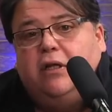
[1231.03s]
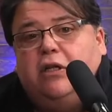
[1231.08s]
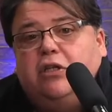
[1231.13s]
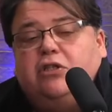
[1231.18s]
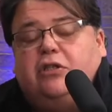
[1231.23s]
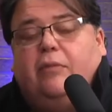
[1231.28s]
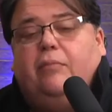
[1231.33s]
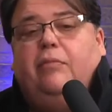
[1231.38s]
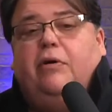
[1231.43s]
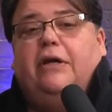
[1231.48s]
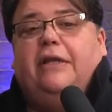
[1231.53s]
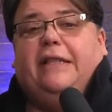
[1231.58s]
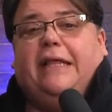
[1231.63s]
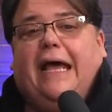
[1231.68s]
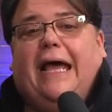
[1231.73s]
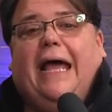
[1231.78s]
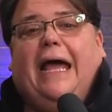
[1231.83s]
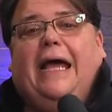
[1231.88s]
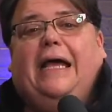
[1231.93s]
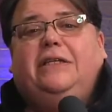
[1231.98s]
Somebody that
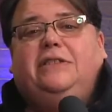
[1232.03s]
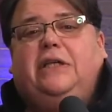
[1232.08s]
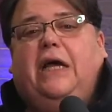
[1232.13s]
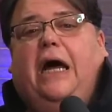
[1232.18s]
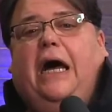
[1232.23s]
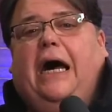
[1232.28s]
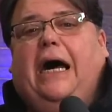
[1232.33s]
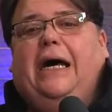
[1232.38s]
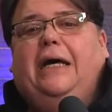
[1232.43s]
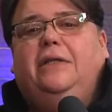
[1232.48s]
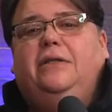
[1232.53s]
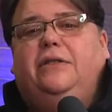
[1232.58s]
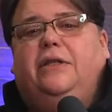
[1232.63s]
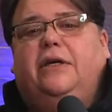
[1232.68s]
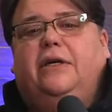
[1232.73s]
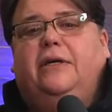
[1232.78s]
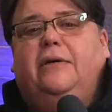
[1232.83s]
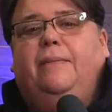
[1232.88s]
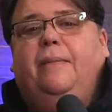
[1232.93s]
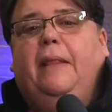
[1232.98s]
has a
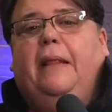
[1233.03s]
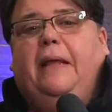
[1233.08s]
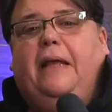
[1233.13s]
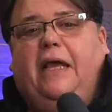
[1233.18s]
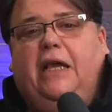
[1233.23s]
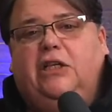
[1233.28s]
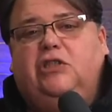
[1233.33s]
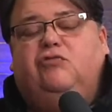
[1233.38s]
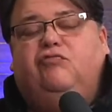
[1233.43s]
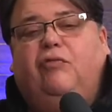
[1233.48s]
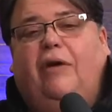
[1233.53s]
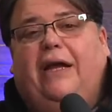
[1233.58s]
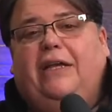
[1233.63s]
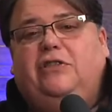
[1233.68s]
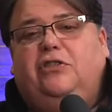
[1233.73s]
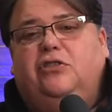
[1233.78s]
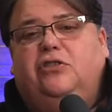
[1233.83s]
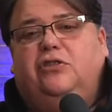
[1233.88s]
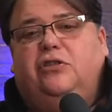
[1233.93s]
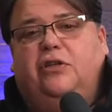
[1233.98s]
Honda is
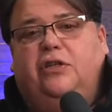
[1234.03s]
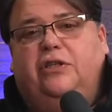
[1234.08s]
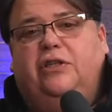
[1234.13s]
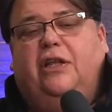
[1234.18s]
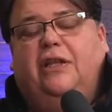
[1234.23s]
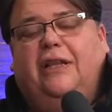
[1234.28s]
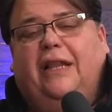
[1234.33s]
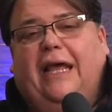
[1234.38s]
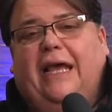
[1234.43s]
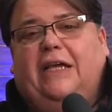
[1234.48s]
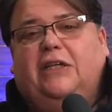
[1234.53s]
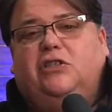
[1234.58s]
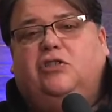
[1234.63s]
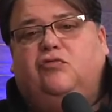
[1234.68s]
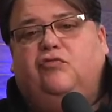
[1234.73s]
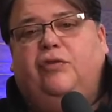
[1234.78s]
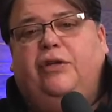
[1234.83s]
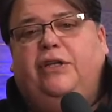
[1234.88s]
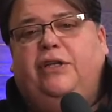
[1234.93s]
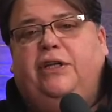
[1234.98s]
registered in the last
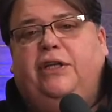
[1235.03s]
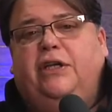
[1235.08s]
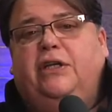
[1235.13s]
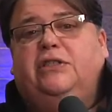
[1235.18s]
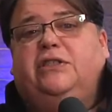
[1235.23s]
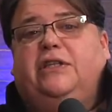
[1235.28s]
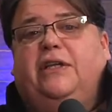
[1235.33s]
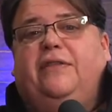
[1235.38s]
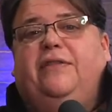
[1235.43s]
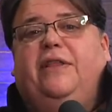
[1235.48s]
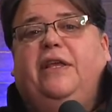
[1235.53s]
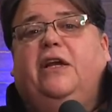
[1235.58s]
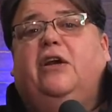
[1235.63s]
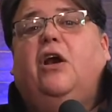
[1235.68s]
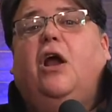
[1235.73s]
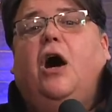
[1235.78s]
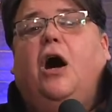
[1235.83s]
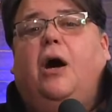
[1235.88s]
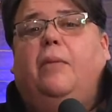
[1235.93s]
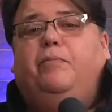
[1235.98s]
3 years and
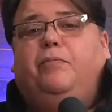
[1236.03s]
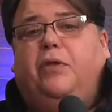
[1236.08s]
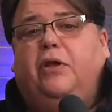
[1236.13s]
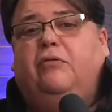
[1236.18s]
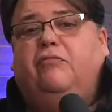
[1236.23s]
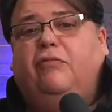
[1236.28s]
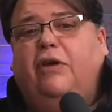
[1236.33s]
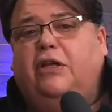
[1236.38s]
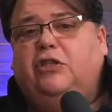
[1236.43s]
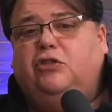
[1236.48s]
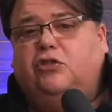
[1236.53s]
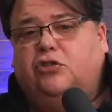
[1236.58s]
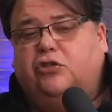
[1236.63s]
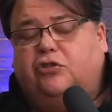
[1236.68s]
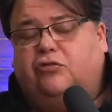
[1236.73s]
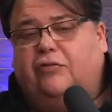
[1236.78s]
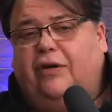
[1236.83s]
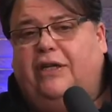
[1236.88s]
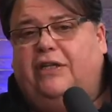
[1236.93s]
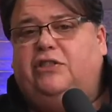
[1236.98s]
they're up their
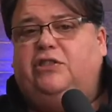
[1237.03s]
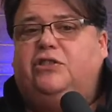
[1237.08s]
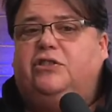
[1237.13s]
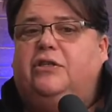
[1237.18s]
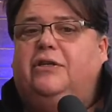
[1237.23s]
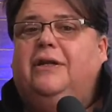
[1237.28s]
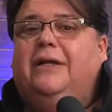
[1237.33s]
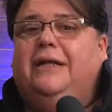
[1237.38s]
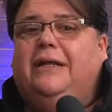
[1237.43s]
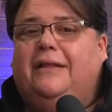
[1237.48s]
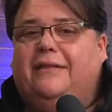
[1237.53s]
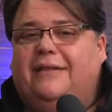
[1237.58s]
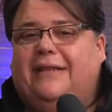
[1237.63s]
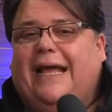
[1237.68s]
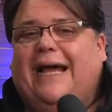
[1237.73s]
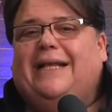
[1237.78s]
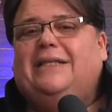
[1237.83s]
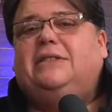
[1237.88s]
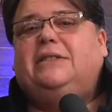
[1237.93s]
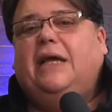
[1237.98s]
registration.
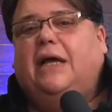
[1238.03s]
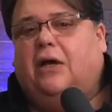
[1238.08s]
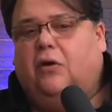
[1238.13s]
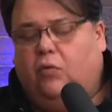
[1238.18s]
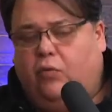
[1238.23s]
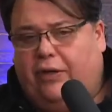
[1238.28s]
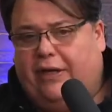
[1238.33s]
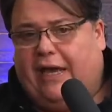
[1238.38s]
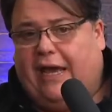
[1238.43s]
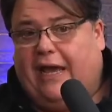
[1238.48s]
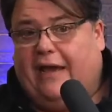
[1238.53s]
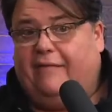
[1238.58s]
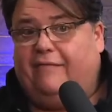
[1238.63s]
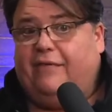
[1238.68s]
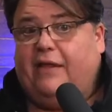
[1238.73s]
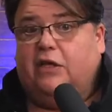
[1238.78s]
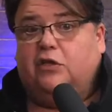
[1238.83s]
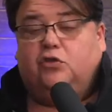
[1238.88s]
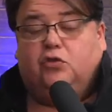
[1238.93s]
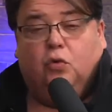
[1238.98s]
That's how we
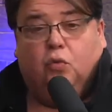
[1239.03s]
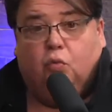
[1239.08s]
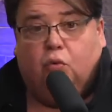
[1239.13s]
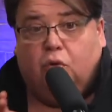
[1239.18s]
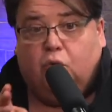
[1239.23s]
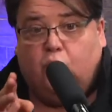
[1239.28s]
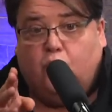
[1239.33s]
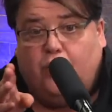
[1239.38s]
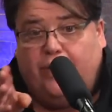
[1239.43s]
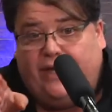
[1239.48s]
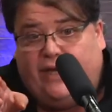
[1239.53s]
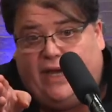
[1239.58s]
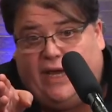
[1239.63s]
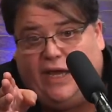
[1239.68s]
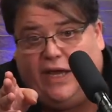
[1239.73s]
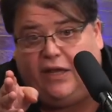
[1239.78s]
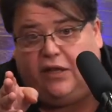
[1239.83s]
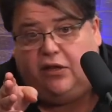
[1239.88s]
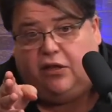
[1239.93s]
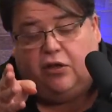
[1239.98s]
have that. So when we
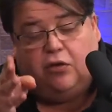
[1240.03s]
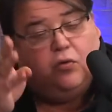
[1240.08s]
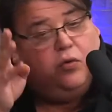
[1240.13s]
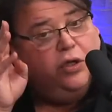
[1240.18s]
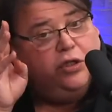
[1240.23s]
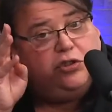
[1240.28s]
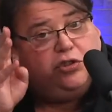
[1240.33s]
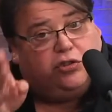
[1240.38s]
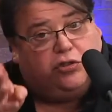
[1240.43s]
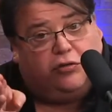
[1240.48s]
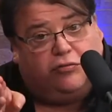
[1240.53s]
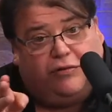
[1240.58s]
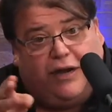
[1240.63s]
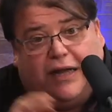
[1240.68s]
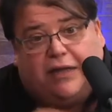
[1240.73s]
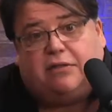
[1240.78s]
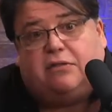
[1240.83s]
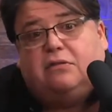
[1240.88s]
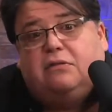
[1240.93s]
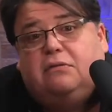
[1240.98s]
hit you, it's
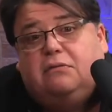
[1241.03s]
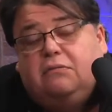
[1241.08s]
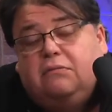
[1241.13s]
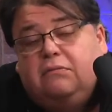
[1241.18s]
direct.